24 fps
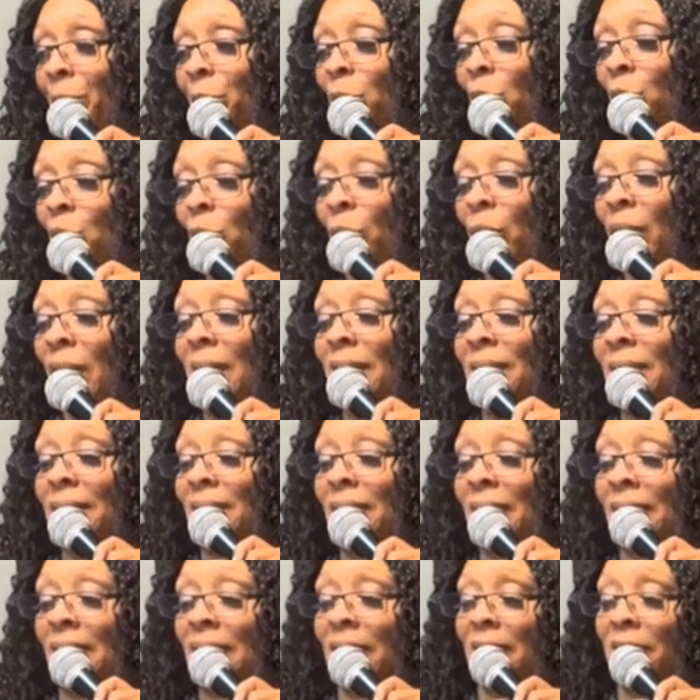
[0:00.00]
You know, he's
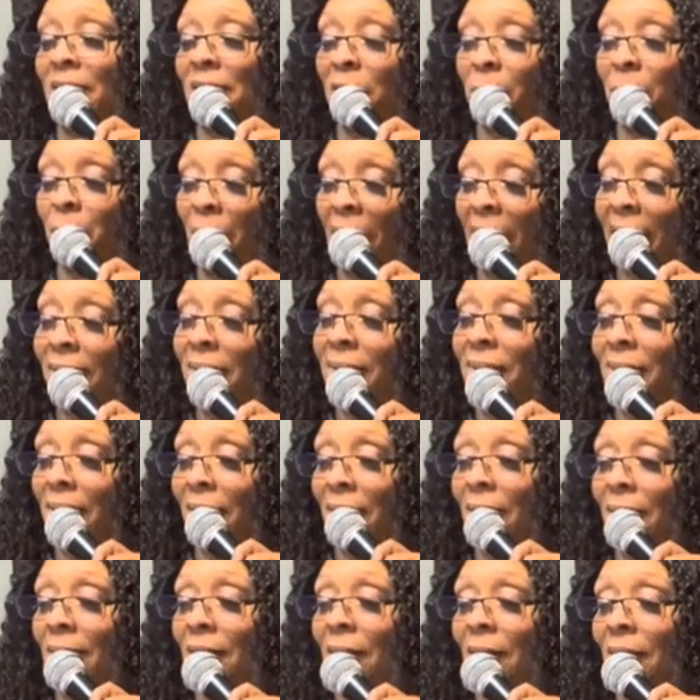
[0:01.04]
spanked
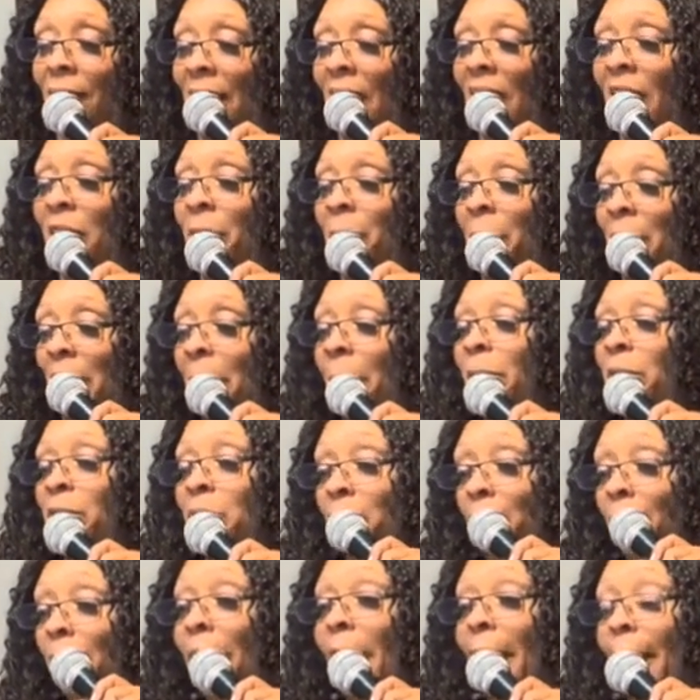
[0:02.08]
a lot of people's
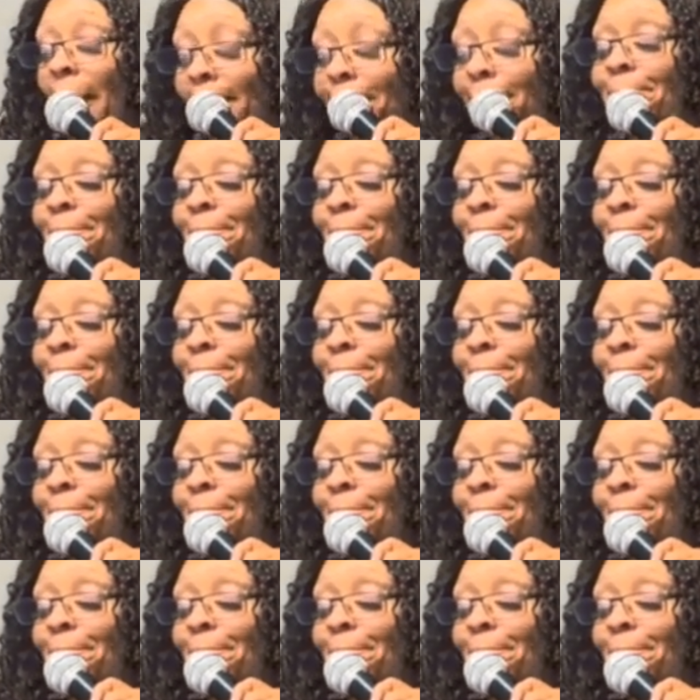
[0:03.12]
butt.